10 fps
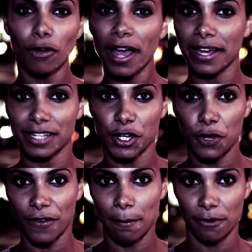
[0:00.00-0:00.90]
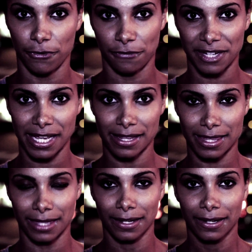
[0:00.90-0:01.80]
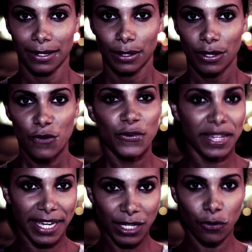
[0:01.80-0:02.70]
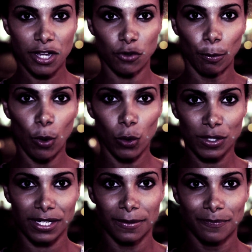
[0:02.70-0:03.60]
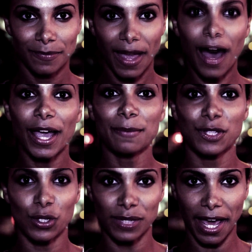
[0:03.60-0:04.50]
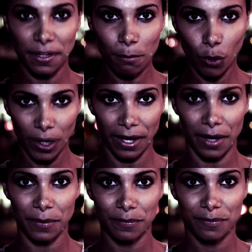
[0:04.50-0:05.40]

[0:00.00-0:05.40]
prior to November 15th. For the Ingress Report, I'm Susanna Moyer.